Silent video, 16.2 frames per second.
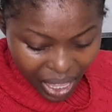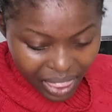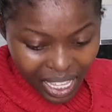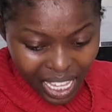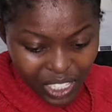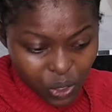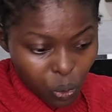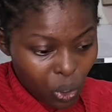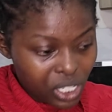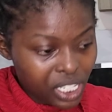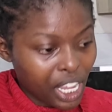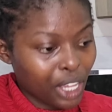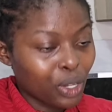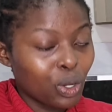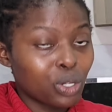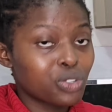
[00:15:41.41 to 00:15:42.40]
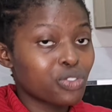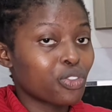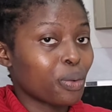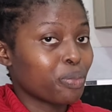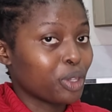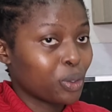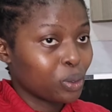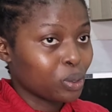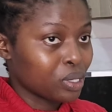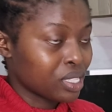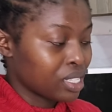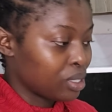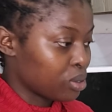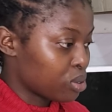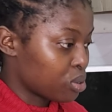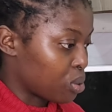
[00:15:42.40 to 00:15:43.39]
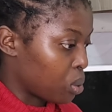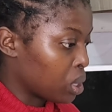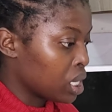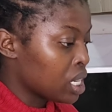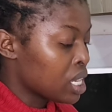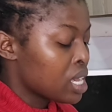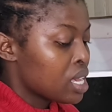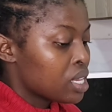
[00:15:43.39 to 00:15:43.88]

that's what I got from the wholesale store.